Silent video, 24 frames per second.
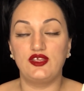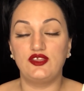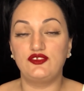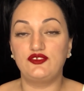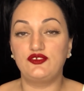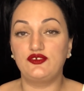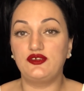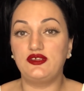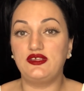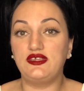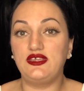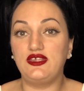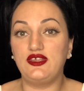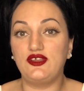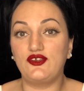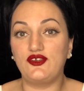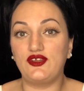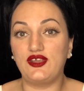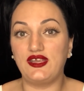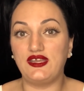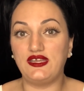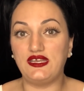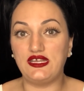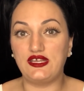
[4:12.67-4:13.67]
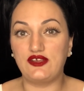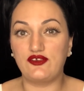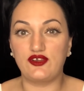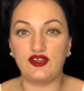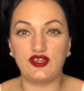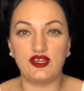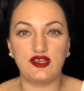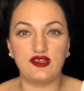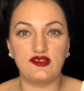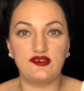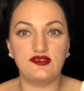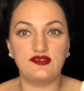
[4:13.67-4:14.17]
to hear any
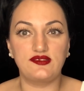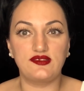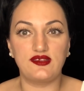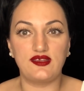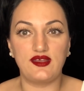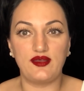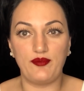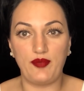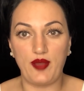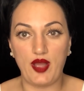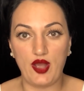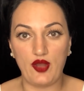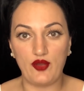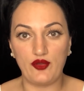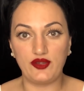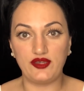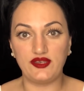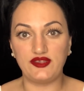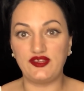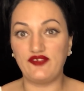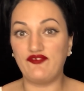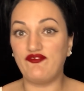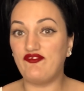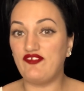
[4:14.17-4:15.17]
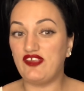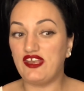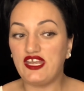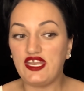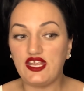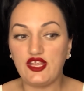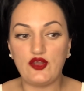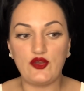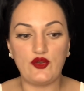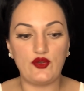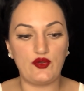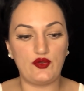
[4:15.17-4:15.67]
critics about the
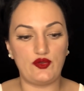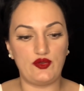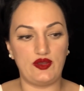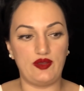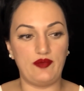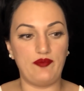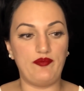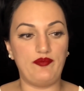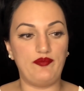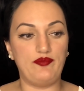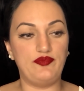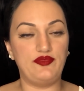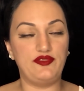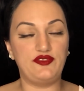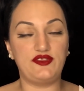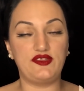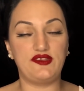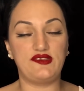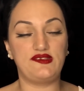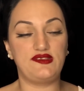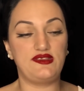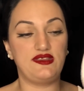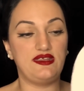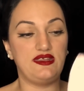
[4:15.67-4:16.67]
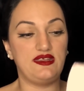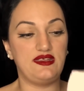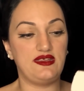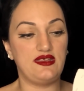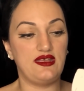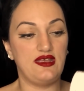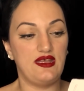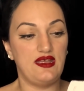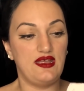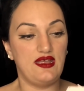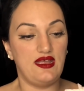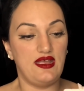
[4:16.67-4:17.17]
video to see,
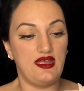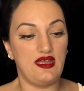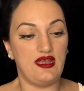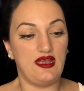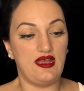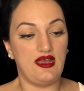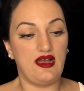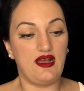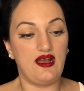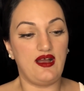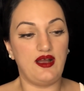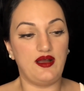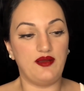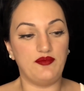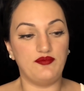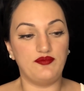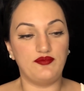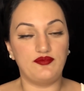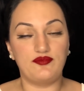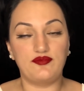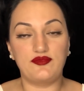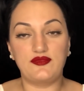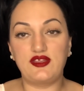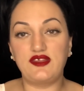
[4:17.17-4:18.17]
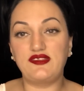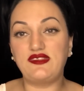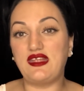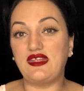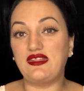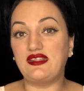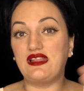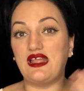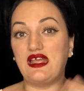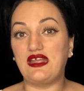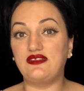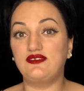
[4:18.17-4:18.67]
because
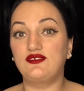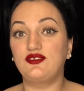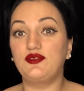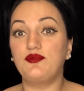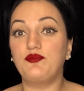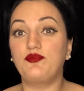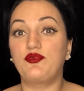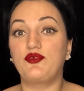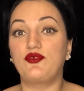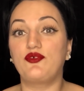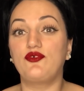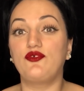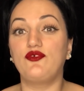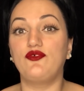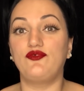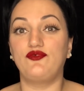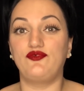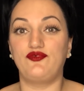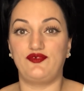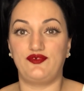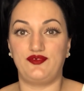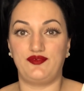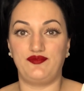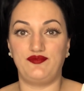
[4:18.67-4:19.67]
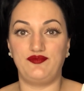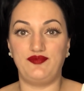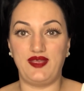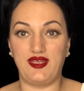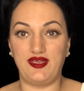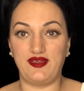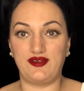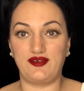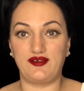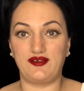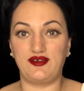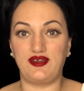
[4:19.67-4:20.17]
I'd like to improve
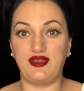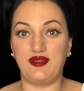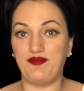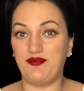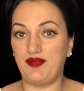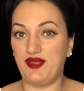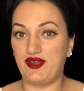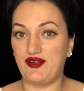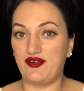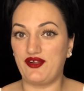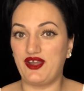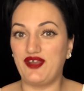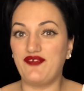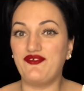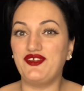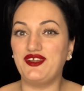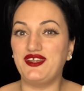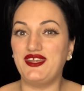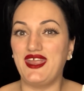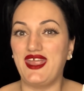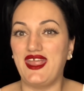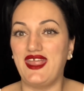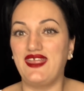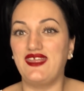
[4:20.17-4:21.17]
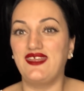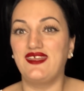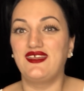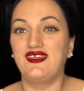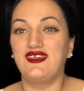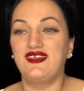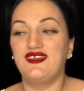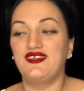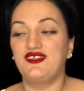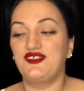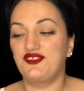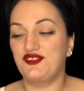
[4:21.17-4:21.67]
better and better every day.
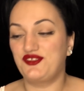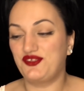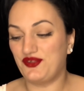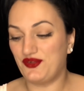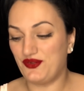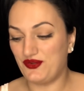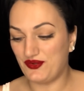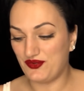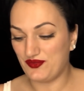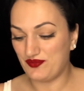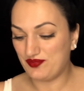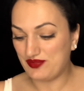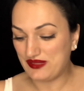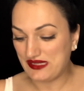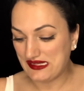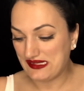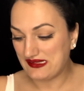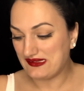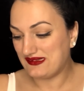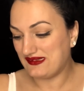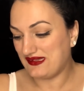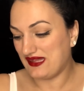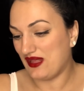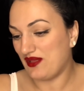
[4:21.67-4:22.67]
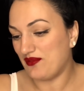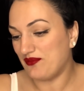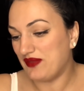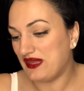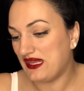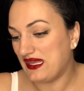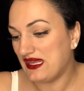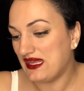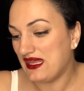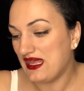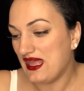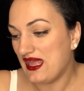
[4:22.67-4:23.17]
So please tell
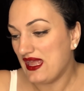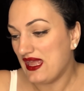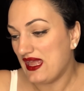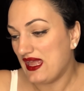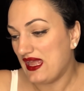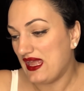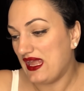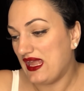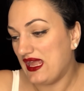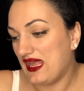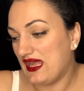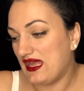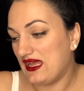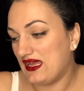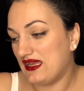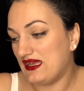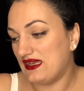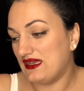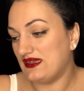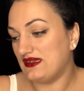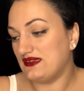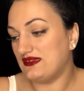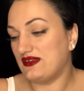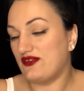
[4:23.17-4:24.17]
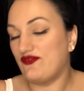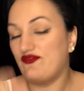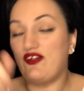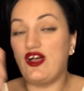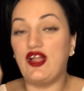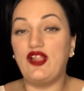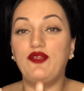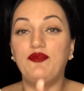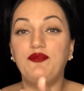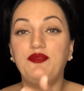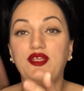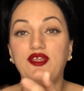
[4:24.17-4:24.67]
me. And
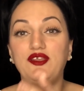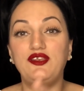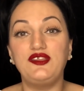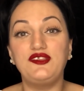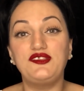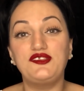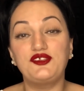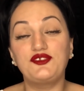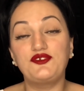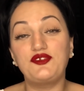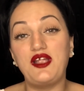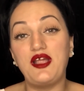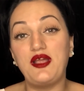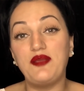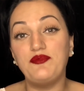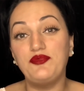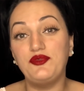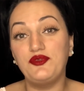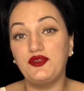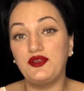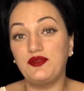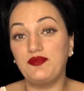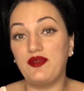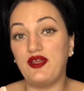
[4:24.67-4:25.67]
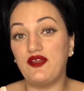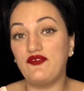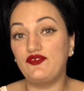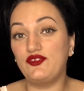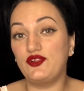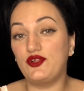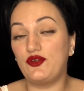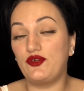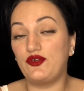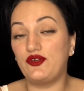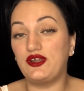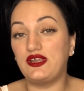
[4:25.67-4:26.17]
follow me on Instagram, Beauty by
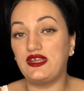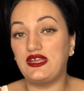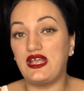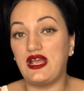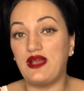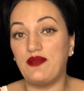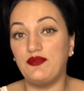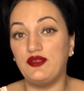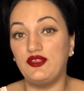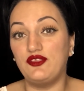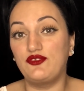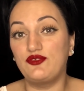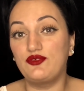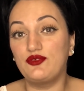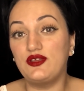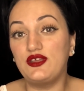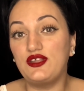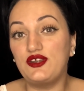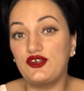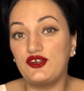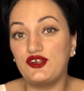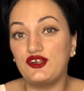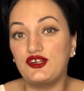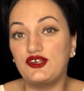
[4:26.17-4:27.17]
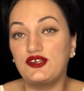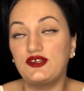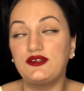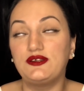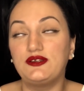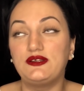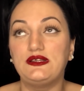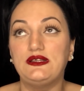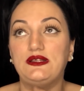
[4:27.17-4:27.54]
Florije. I'm in Twitter,